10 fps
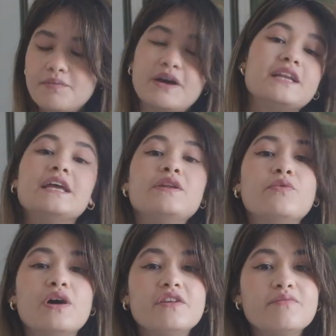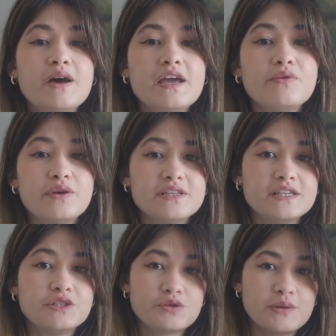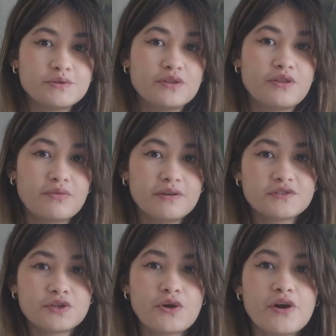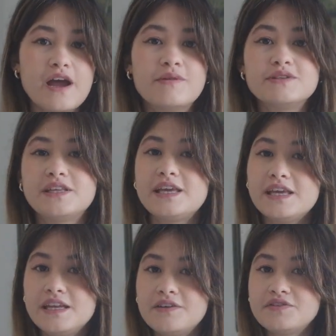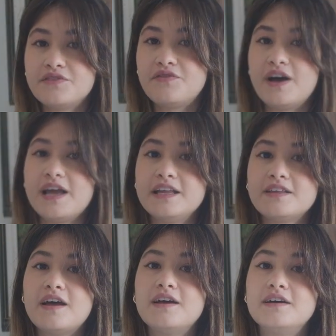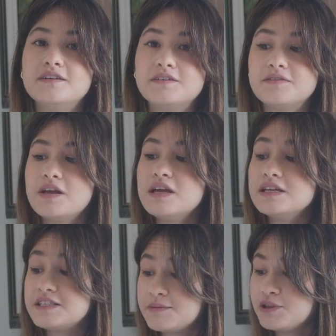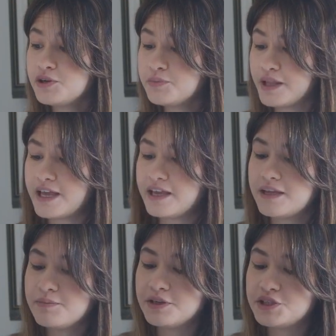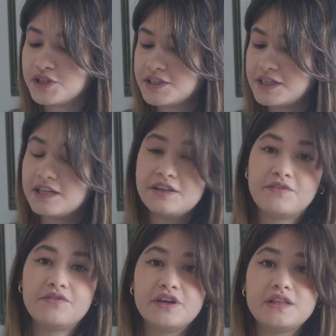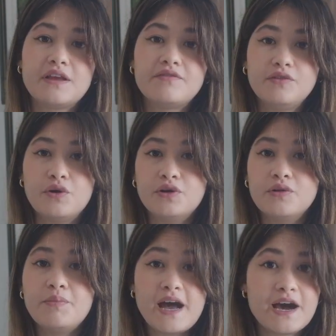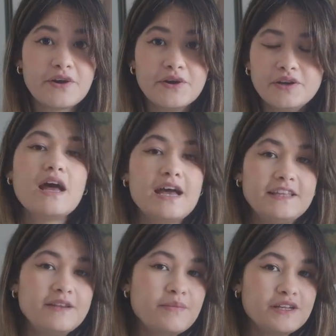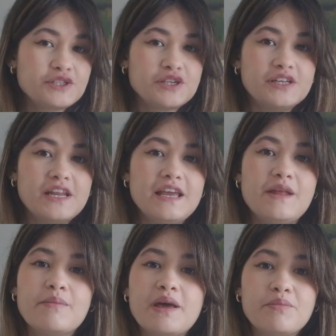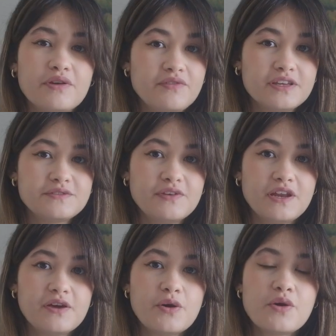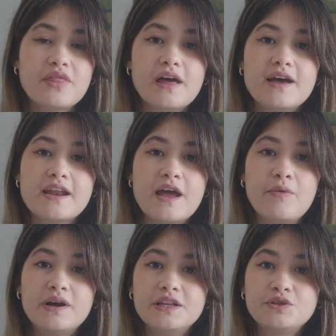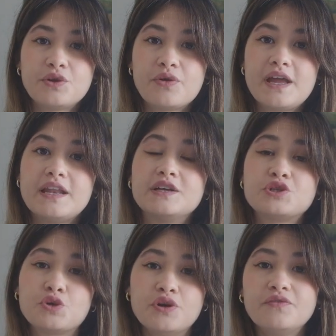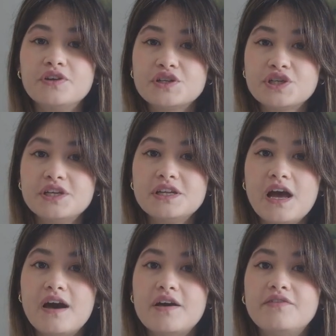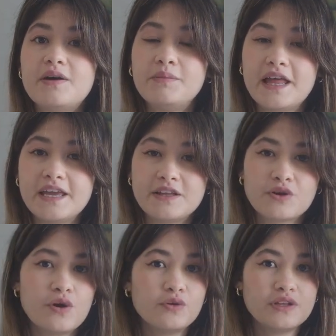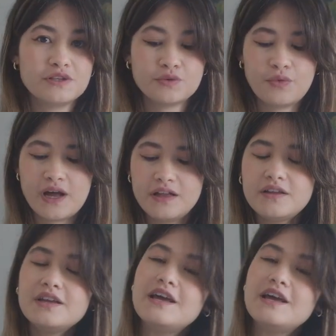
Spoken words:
But in one of my recent trips to the thrift store, I was lucky enough to find a similar blanket but just in a different floral pattern. I did mention in my previous video that I wanted to create a short version of a blanket coat as well.